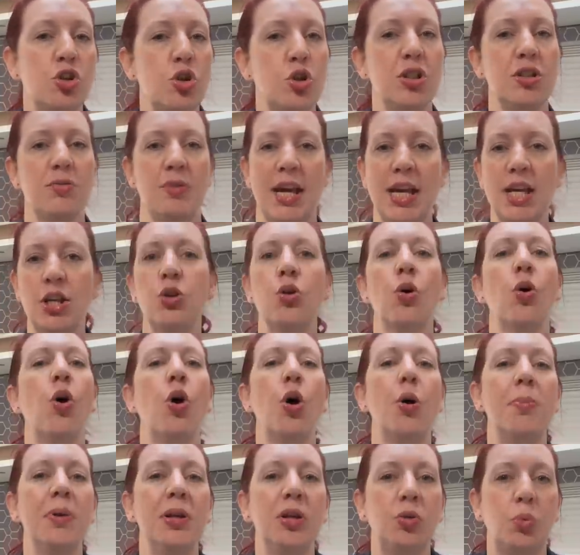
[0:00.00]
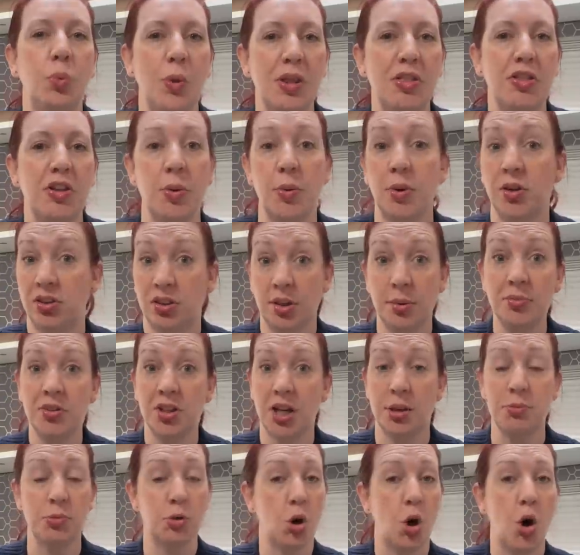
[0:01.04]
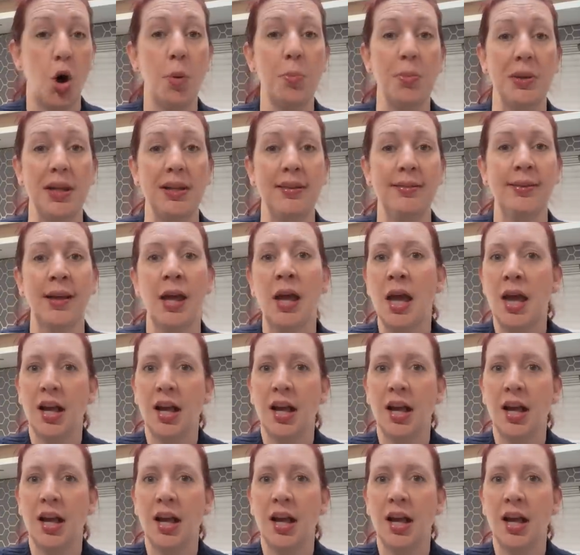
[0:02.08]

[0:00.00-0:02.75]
You can take your hobbies with you, and sometimes your hobbies